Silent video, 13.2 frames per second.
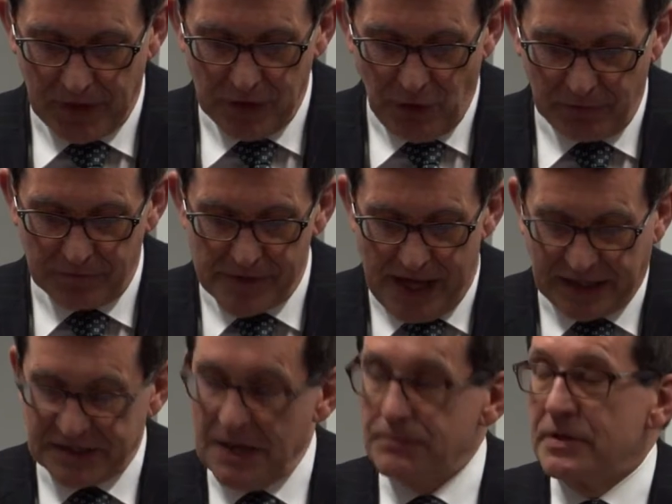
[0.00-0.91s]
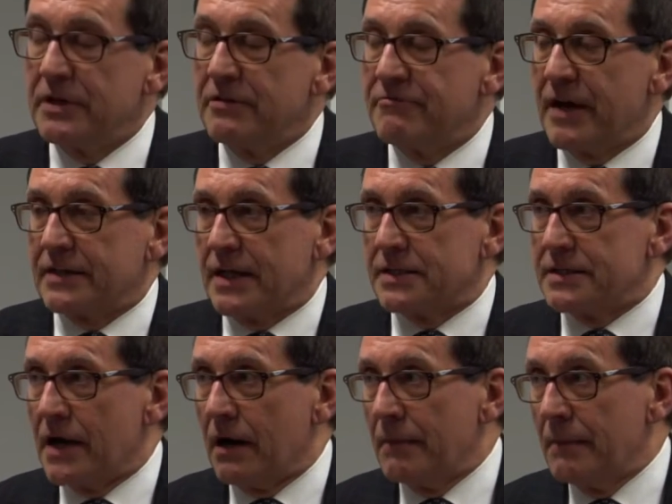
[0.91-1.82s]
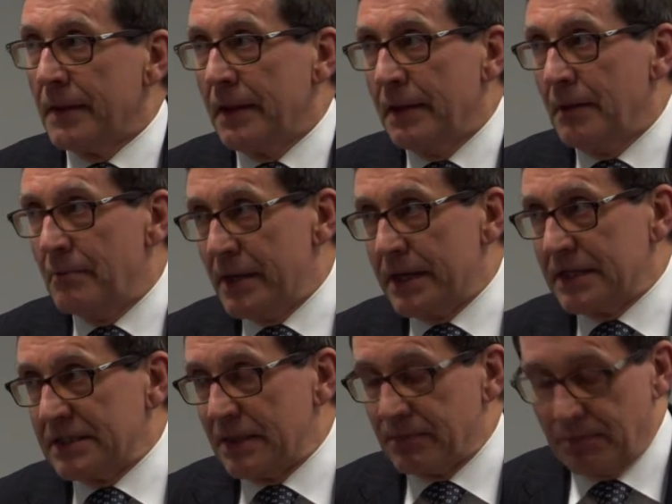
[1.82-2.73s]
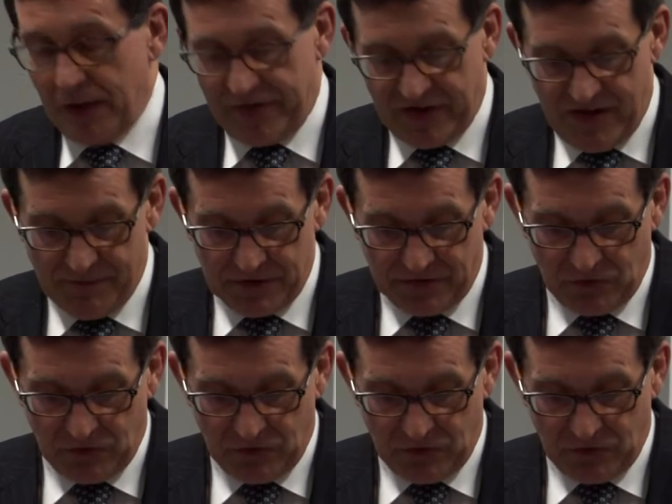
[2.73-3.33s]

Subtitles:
not be accepted. In fact, that's now been accepted by the government,